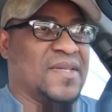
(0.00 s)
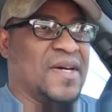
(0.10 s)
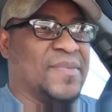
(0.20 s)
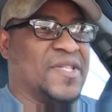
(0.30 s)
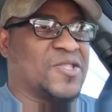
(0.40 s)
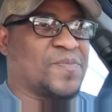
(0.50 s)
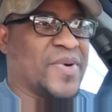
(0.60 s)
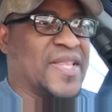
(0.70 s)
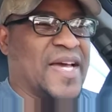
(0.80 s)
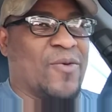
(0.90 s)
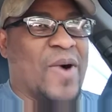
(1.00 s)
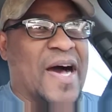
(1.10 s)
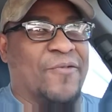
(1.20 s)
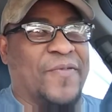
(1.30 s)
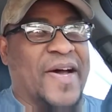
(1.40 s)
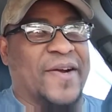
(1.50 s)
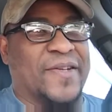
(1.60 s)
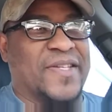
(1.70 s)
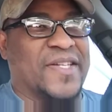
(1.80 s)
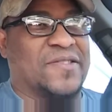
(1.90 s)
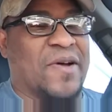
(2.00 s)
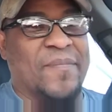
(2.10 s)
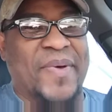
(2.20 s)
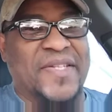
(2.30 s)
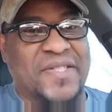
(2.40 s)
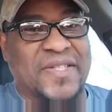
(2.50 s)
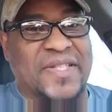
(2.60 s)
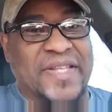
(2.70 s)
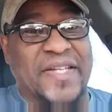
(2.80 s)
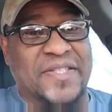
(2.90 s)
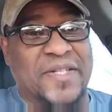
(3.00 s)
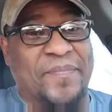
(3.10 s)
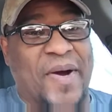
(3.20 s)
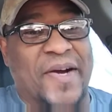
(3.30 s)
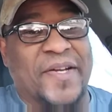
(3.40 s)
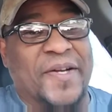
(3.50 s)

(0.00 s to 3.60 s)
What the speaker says: I mean, it spread like wildfire today, so I'm basically late to the party.